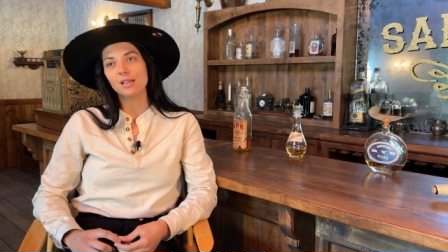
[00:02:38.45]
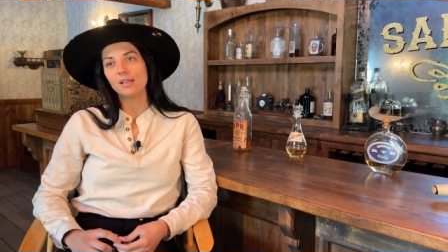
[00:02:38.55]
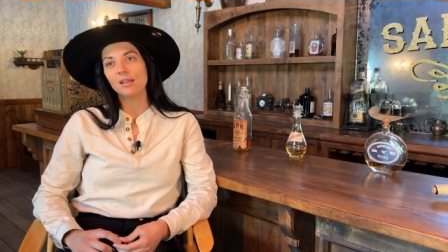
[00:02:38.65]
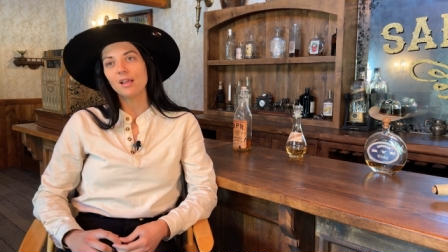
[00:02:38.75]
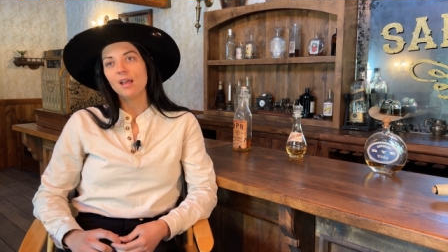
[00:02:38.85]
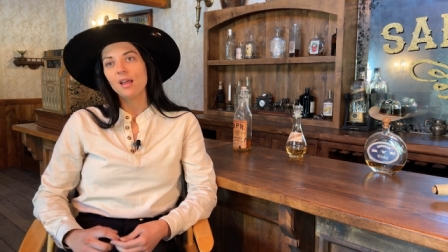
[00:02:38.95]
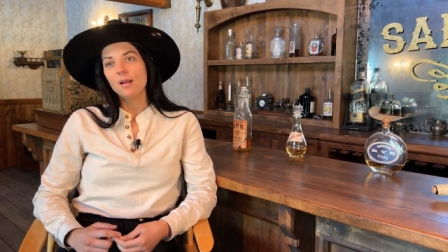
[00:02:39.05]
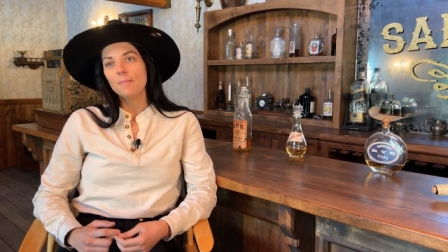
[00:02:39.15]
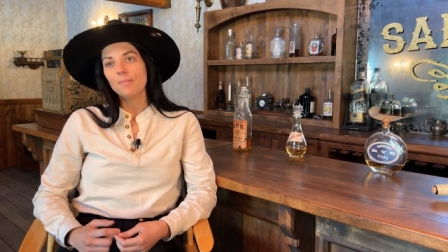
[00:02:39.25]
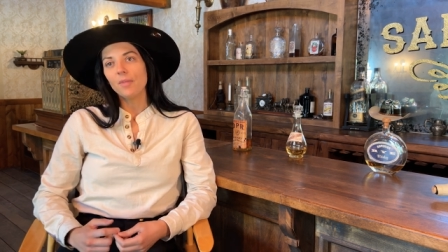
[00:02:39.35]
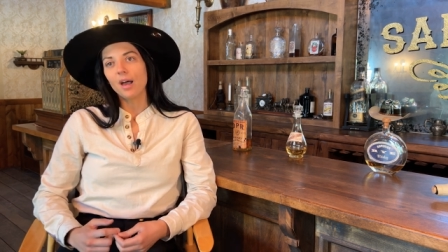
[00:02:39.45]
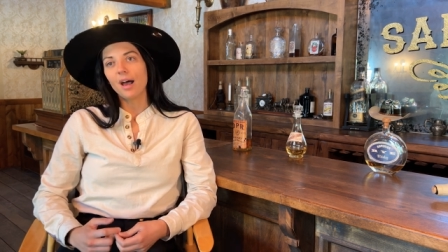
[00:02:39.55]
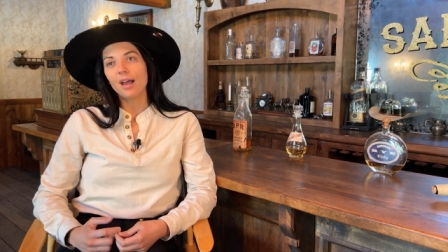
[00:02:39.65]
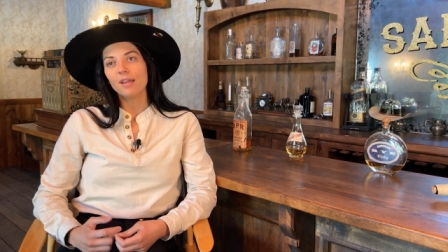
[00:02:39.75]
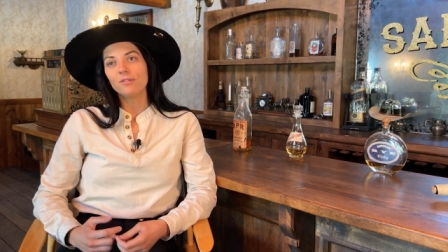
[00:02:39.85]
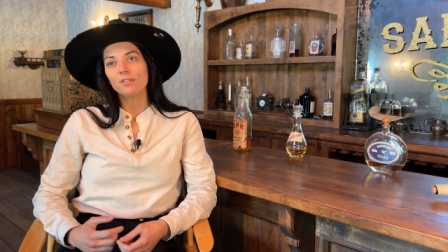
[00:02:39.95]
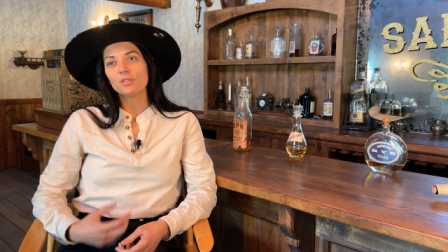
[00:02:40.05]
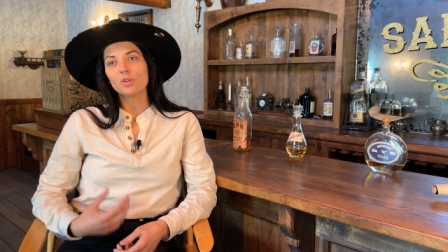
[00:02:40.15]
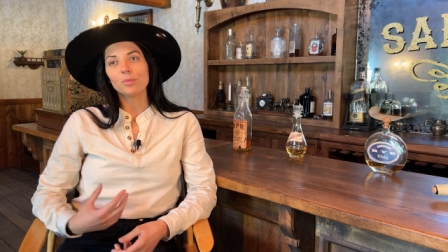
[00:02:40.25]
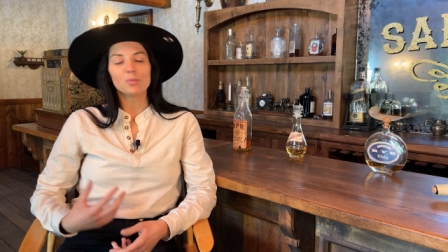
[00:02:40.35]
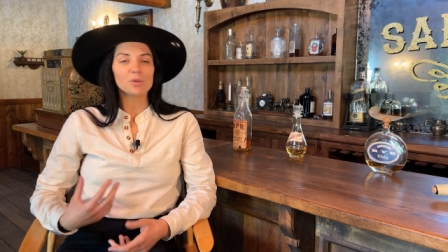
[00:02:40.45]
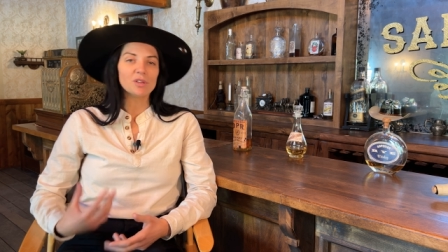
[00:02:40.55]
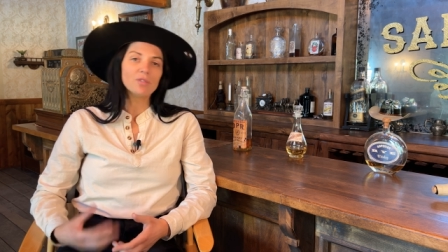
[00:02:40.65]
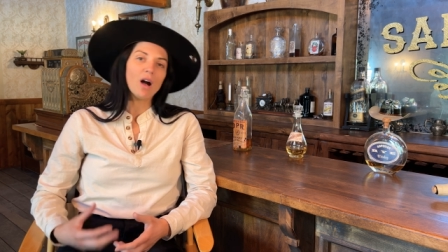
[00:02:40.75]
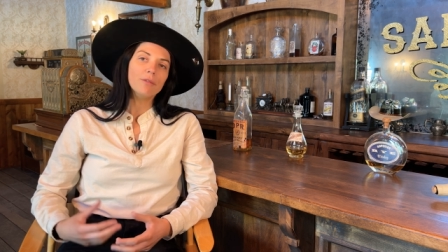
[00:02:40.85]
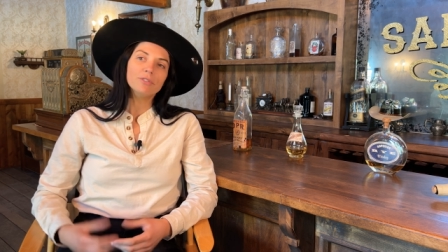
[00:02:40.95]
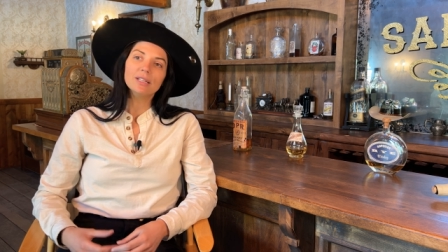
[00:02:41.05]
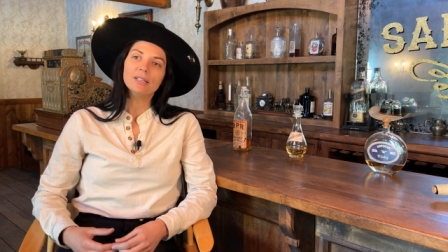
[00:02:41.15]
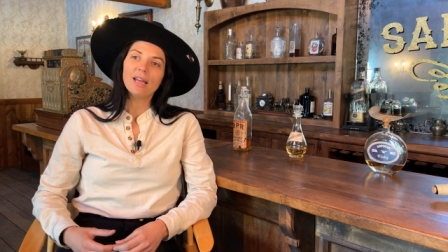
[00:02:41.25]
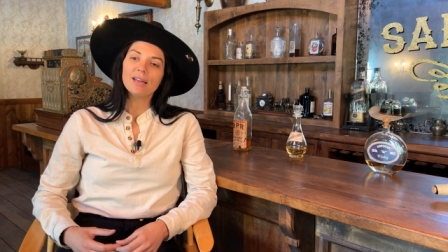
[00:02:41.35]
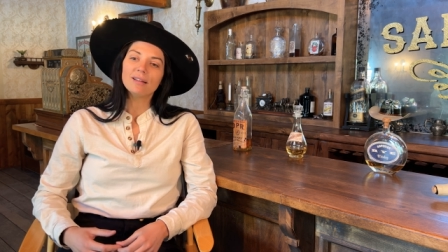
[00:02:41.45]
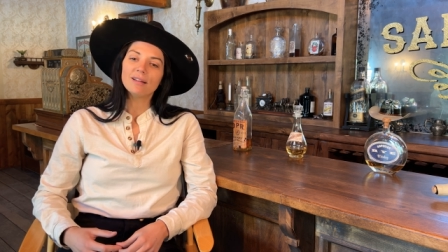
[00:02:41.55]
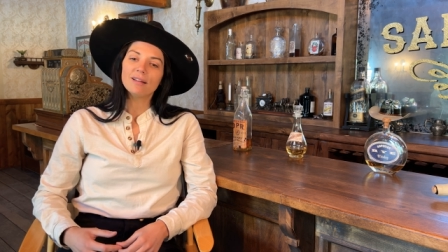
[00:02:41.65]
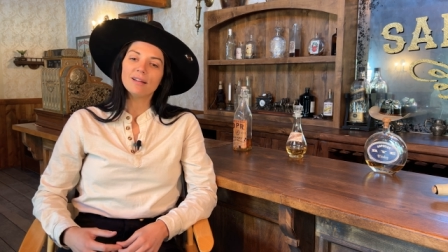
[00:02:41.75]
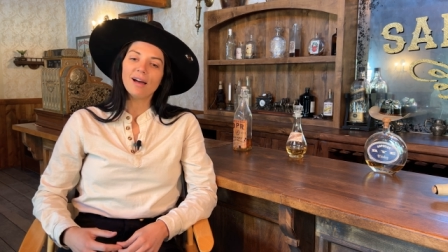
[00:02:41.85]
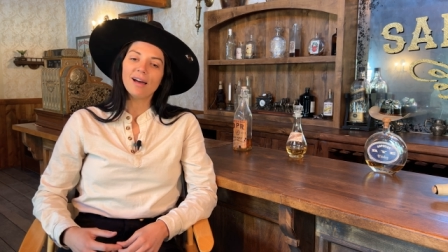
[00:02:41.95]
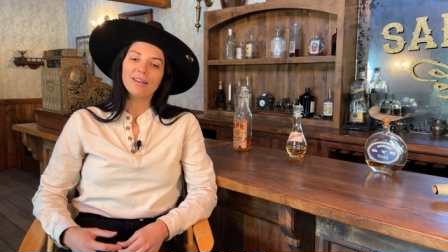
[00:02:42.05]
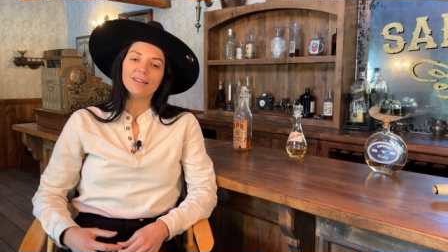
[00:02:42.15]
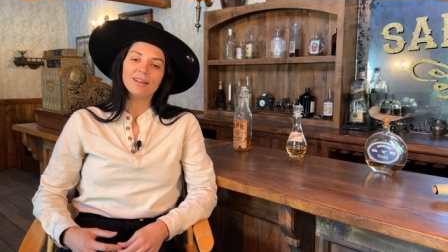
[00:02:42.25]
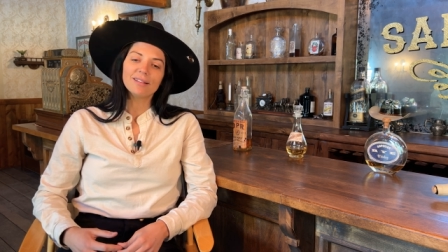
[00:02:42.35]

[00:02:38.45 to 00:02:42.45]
And I feel so much more self confident and I